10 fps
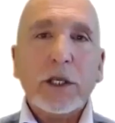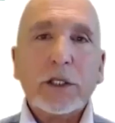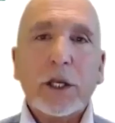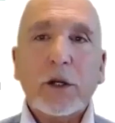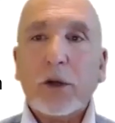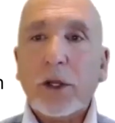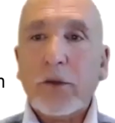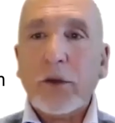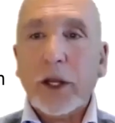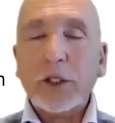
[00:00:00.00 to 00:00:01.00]
So
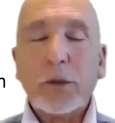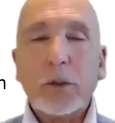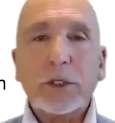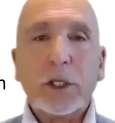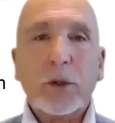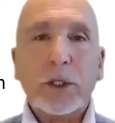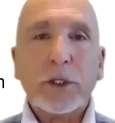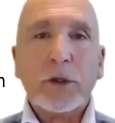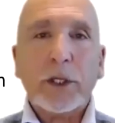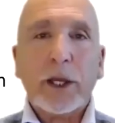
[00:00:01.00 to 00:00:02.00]
if you know someone wants to quit
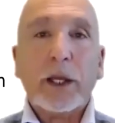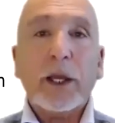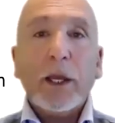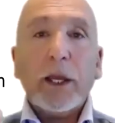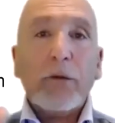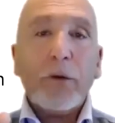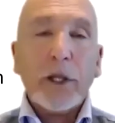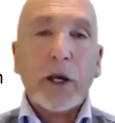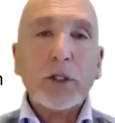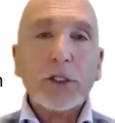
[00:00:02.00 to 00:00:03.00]
doing that, if you
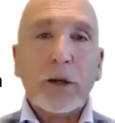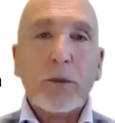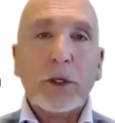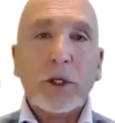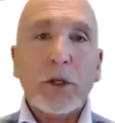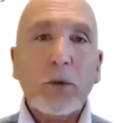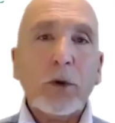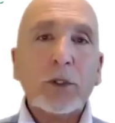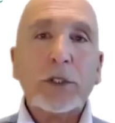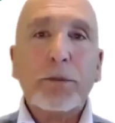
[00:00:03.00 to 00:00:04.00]
know someone who
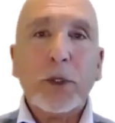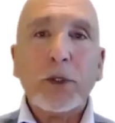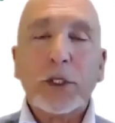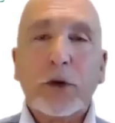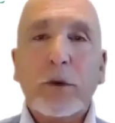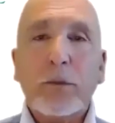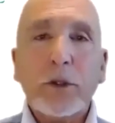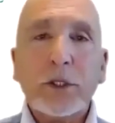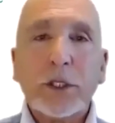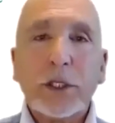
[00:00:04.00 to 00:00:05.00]
wants to boost their
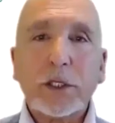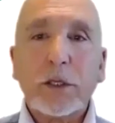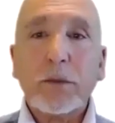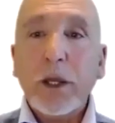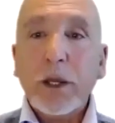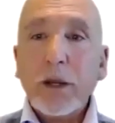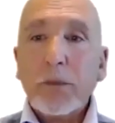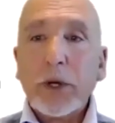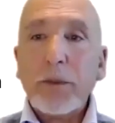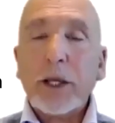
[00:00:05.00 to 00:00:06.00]
immune system,
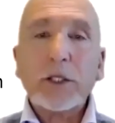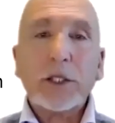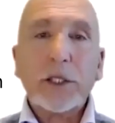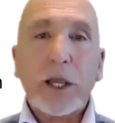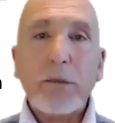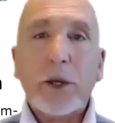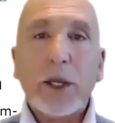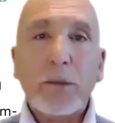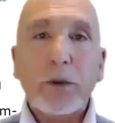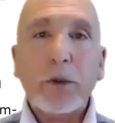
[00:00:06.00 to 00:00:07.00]
pretty much the same
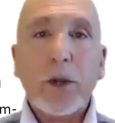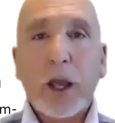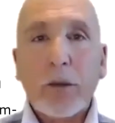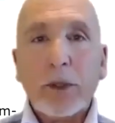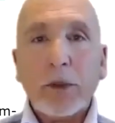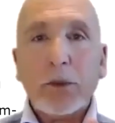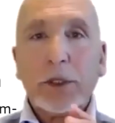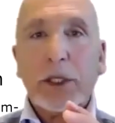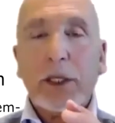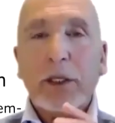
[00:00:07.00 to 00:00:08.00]
people who helped me with
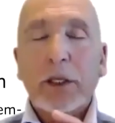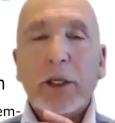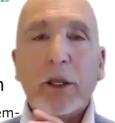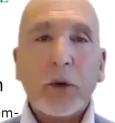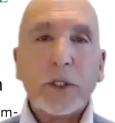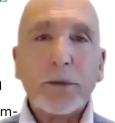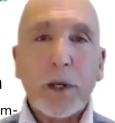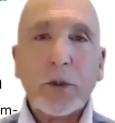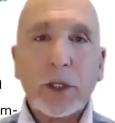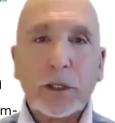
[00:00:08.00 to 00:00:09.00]
the Quit
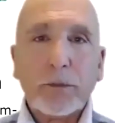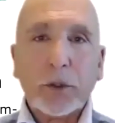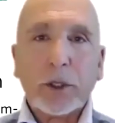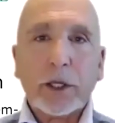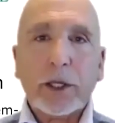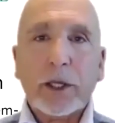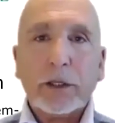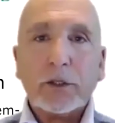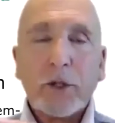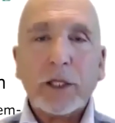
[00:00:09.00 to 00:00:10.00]
Smoking booklet
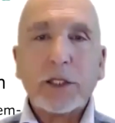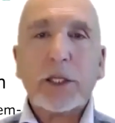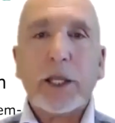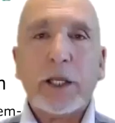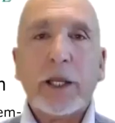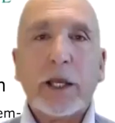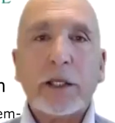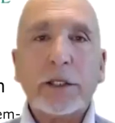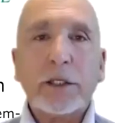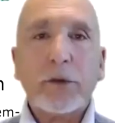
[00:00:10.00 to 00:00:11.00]
and translating that
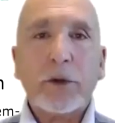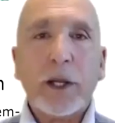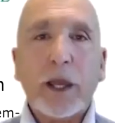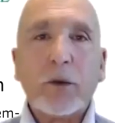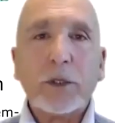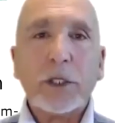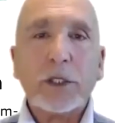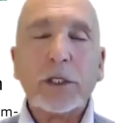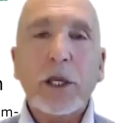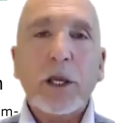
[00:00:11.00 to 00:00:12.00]
into different
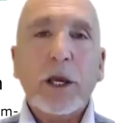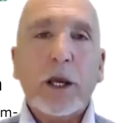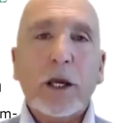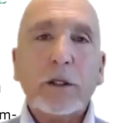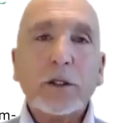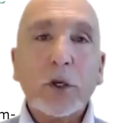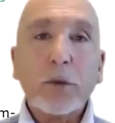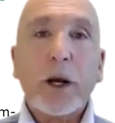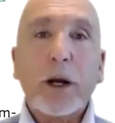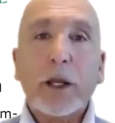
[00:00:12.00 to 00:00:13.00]
languages,
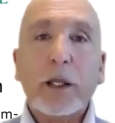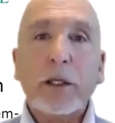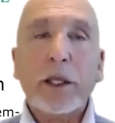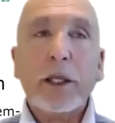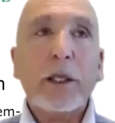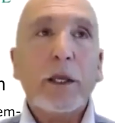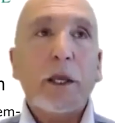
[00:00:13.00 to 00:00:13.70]
took part in the